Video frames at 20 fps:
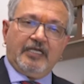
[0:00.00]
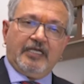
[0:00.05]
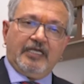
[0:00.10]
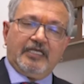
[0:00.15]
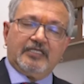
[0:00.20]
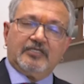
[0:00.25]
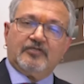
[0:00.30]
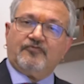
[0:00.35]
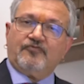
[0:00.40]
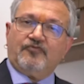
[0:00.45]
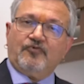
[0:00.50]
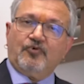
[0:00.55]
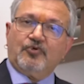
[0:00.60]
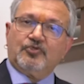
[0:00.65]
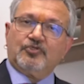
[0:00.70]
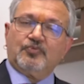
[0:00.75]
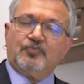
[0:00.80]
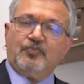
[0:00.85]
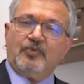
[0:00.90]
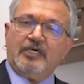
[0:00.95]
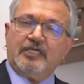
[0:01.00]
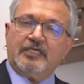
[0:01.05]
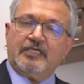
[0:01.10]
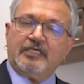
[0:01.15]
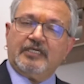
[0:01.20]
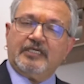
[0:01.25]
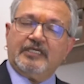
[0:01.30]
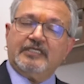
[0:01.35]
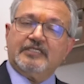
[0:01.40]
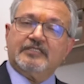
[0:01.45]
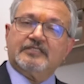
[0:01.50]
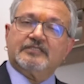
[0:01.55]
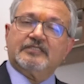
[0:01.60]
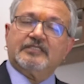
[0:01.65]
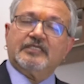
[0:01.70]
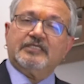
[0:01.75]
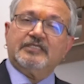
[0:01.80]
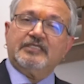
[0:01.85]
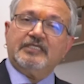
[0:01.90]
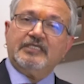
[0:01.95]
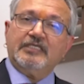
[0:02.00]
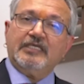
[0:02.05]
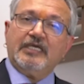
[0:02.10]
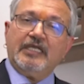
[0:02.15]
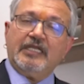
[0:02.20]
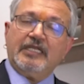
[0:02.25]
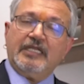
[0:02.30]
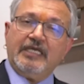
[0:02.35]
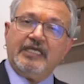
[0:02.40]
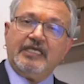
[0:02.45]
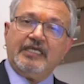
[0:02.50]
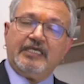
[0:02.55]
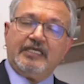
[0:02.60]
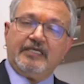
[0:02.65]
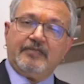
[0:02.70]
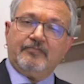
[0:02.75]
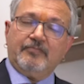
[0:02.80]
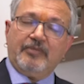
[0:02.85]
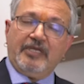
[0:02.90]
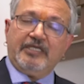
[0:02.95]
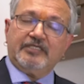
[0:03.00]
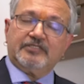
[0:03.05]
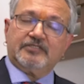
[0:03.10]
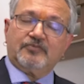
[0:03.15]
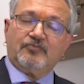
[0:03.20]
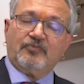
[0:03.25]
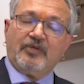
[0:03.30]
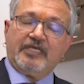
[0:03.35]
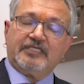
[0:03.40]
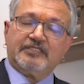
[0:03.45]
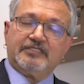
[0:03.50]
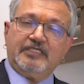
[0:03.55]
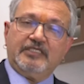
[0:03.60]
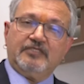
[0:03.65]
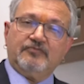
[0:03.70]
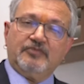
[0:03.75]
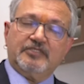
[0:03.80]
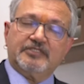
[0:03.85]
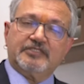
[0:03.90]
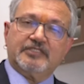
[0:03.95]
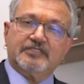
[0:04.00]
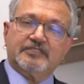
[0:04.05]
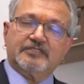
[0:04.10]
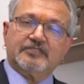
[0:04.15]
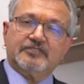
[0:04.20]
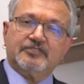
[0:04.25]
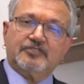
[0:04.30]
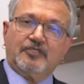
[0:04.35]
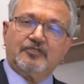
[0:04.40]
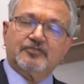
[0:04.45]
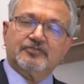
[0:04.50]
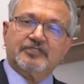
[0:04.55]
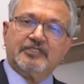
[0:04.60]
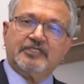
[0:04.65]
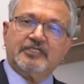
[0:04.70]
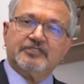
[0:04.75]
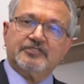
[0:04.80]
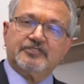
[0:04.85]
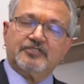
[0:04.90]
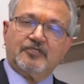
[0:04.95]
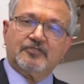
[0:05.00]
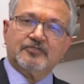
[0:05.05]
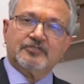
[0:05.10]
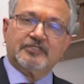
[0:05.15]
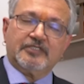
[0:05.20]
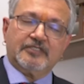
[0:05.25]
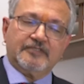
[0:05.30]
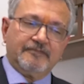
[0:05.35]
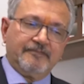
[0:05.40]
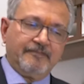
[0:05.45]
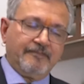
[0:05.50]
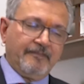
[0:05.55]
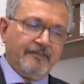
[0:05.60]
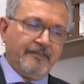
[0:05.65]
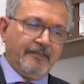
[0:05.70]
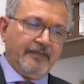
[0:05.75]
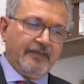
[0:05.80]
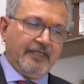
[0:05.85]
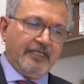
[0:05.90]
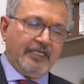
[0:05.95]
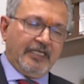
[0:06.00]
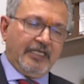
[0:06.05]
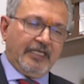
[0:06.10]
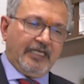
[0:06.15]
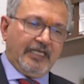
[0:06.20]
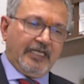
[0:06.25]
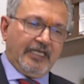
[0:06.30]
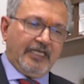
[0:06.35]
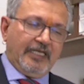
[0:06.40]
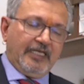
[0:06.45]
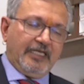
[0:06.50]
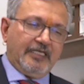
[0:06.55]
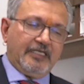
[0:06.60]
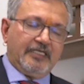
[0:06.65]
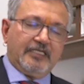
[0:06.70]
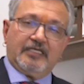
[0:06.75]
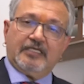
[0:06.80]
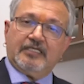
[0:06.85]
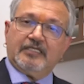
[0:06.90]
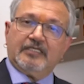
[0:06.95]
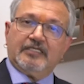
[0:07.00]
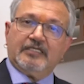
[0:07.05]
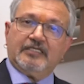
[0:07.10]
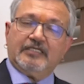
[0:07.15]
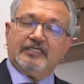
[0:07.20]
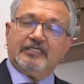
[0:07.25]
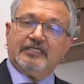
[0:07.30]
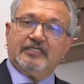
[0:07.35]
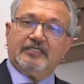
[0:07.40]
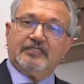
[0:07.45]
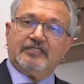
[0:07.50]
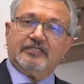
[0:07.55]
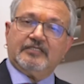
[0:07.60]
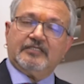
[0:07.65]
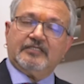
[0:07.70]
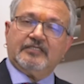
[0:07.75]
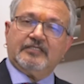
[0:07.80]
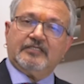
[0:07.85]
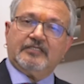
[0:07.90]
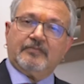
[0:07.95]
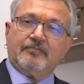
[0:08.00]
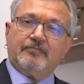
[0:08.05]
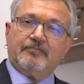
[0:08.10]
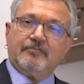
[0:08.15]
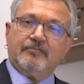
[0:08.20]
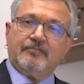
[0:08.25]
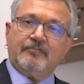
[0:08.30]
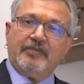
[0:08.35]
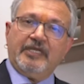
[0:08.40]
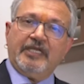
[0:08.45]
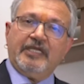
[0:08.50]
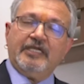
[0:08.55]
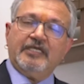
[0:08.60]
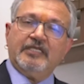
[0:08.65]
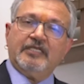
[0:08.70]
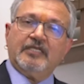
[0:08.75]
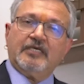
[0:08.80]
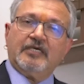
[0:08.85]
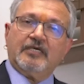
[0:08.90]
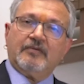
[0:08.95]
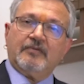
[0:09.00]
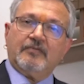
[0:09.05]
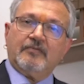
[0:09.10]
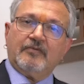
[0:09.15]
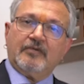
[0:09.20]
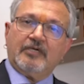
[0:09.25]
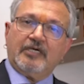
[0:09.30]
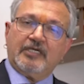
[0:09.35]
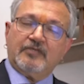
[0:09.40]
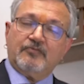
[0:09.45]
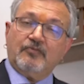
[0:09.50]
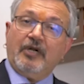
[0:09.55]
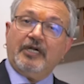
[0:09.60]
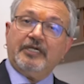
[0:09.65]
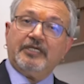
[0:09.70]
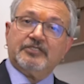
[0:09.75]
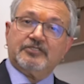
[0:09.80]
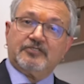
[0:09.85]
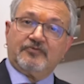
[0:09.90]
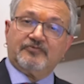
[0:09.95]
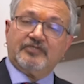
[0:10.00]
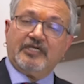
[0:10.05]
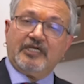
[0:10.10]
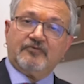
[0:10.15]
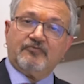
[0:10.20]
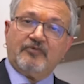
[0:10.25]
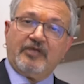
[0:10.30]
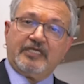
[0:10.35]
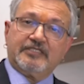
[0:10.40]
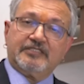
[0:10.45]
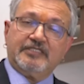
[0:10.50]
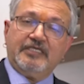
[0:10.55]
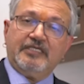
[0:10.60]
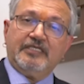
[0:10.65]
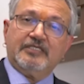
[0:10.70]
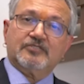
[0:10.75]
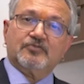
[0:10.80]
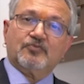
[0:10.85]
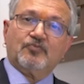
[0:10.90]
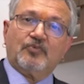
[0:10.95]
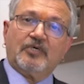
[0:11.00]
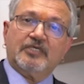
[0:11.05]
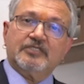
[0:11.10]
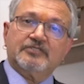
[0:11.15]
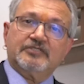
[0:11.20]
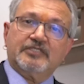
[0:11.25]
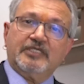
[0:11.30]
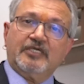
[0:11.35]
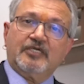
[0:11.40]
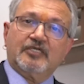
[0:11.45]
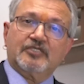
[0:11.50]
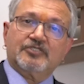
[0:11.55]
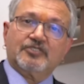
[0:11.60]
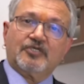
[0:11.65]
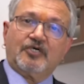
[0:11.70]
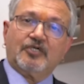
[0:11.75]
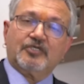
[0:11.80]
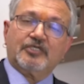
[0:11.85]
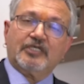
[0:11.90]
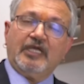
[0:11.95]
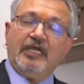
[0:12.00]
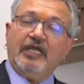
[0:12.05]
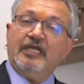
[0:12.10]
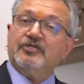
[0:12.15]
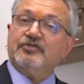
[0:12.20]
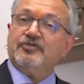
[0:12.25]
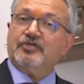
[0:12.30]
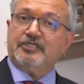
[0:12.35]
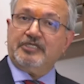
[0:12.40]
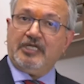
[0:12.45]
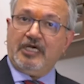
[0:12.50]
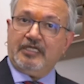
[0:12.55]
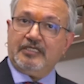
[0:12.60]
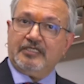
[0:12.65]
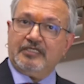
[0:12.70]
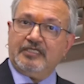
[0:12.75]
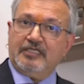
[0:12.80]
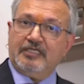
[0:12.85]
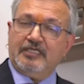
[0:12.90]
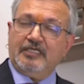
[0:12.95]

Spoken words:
And the fourth one is the DNA based vaccine, which is Johnson & Johnson. And the main advantage of that vaccine is one single shot and you're done.